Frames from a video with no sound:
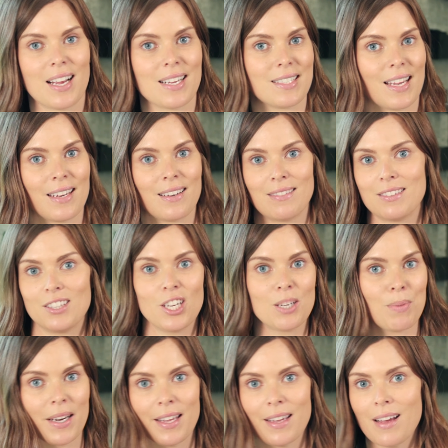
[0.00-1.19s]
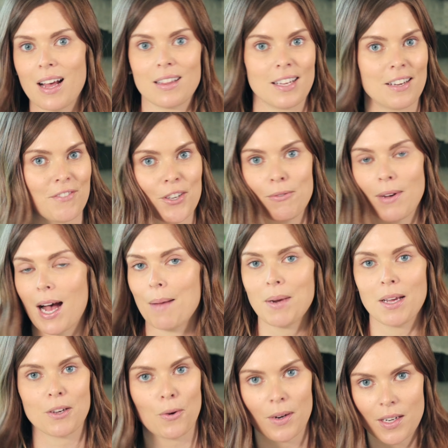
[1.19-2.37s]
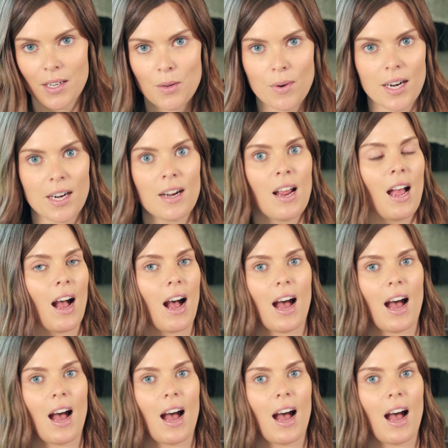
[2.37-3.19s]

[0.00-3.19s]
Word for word: I said, look, buddy, I love you. I'm not going anywhere.